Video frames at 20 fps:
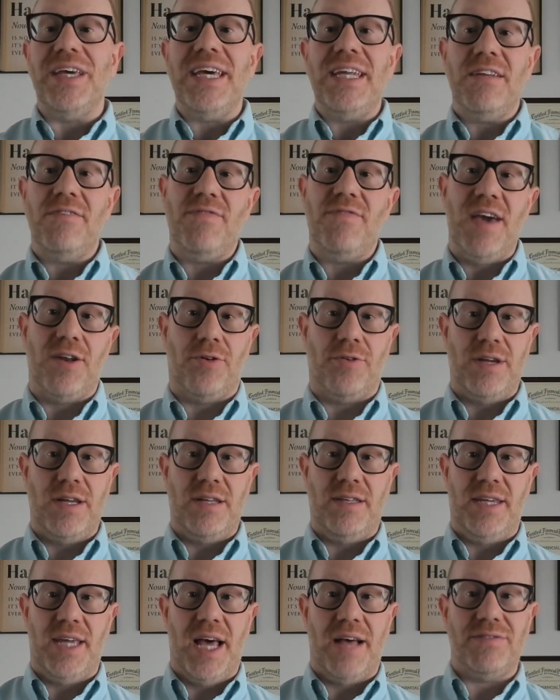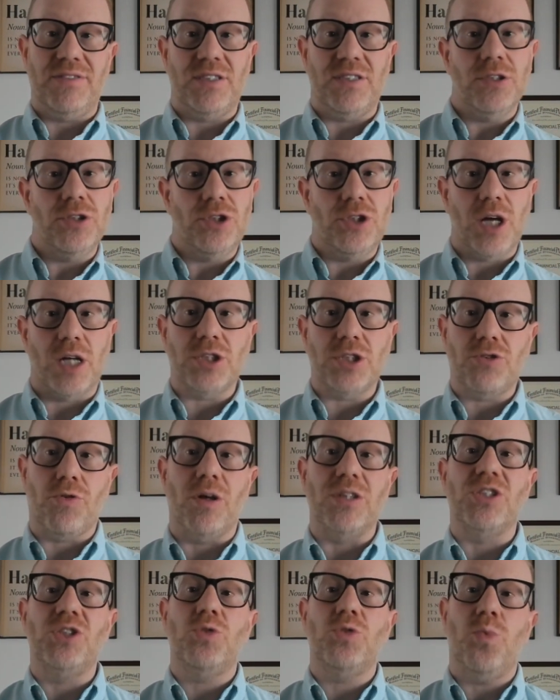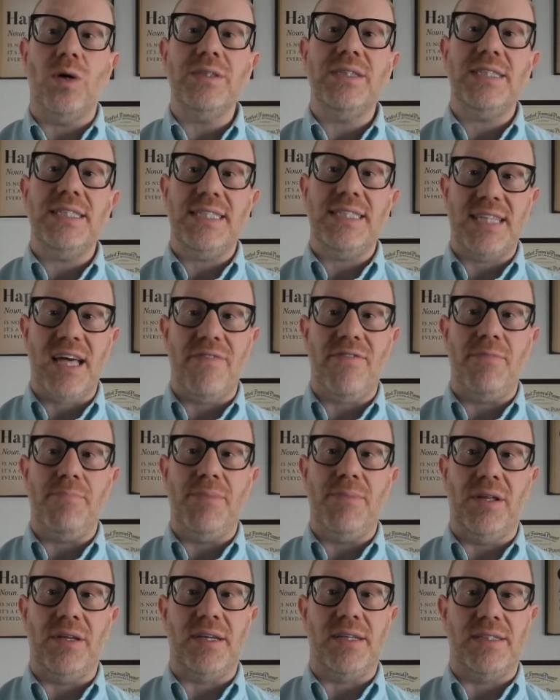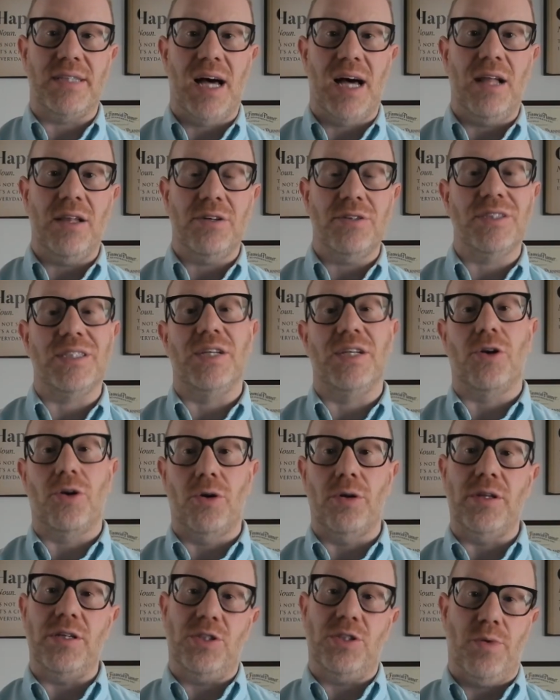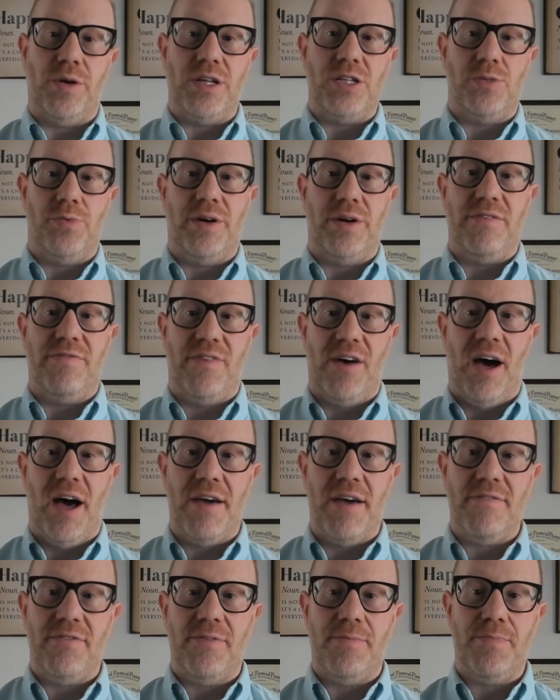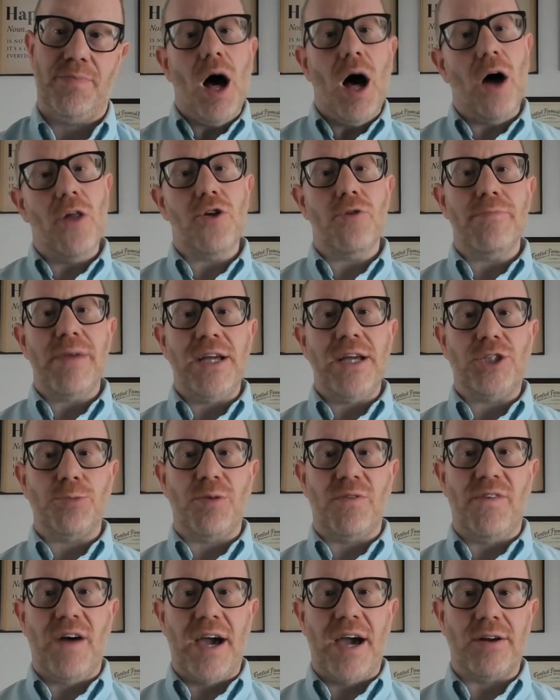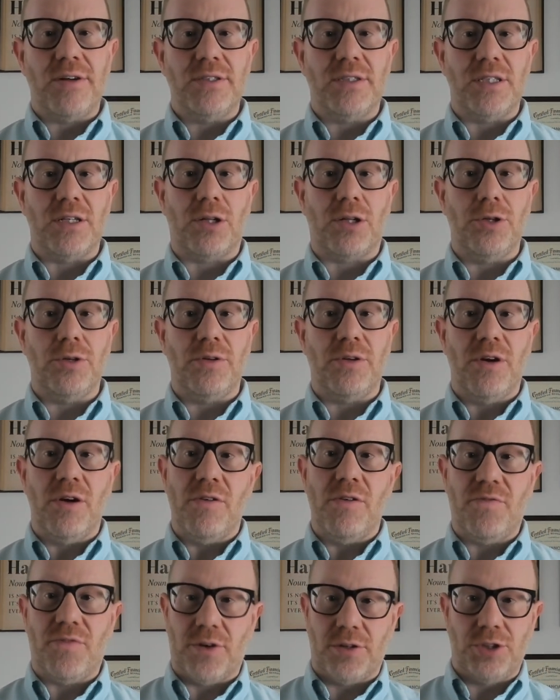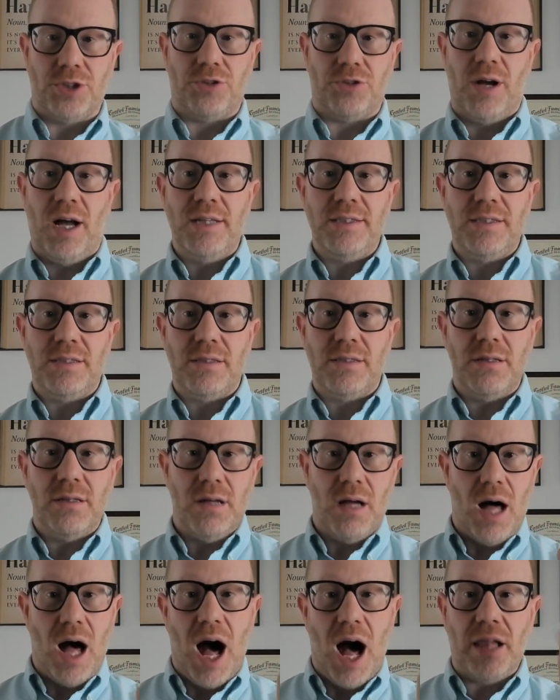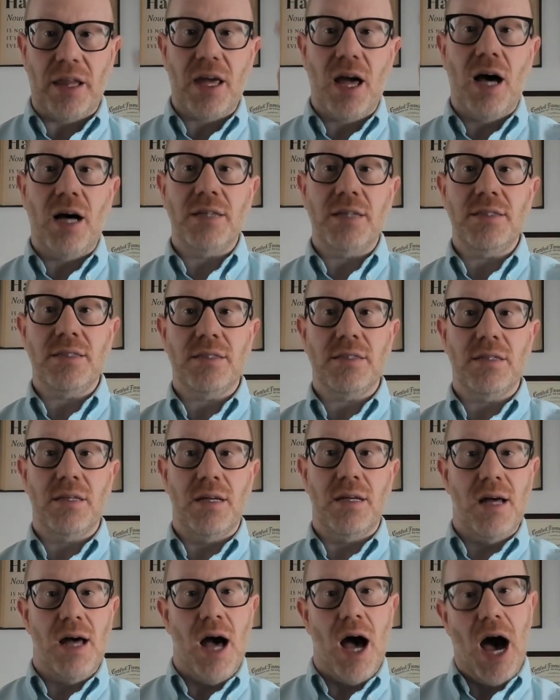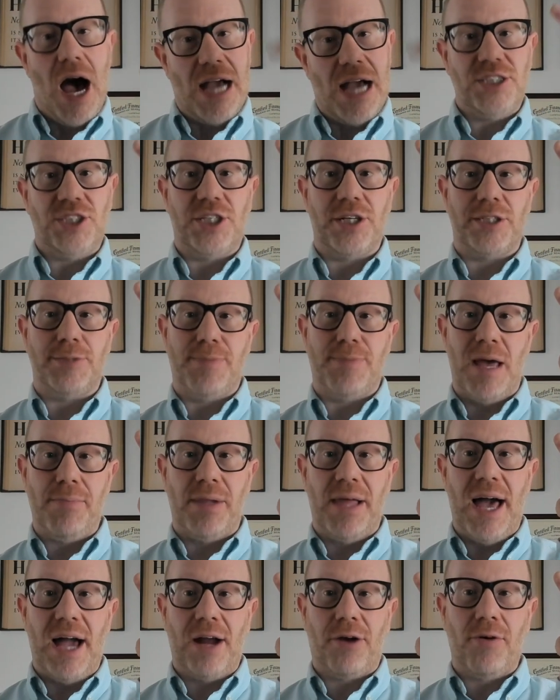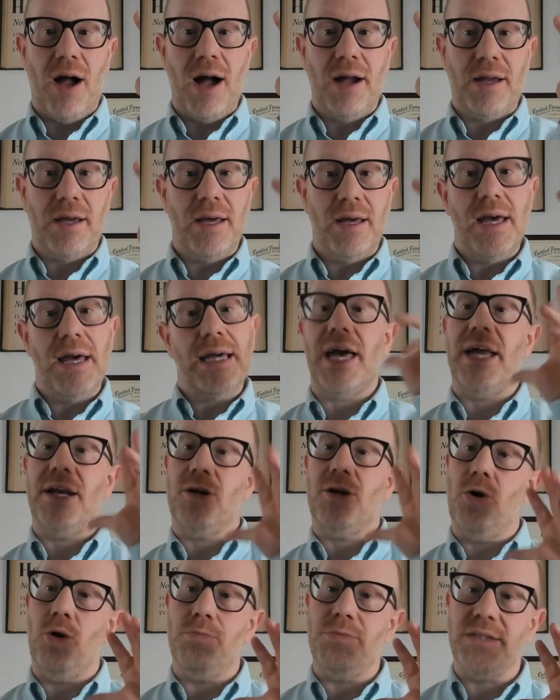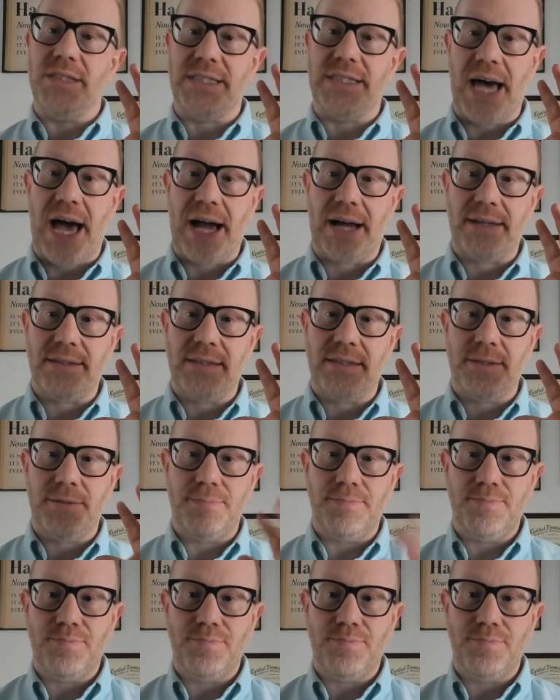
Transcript: Innovator ETFs, just crossed $27 billion in early 2025. Other major providers include First Trust, Allianz, iShares by BlackRock, and Goldman Sachs.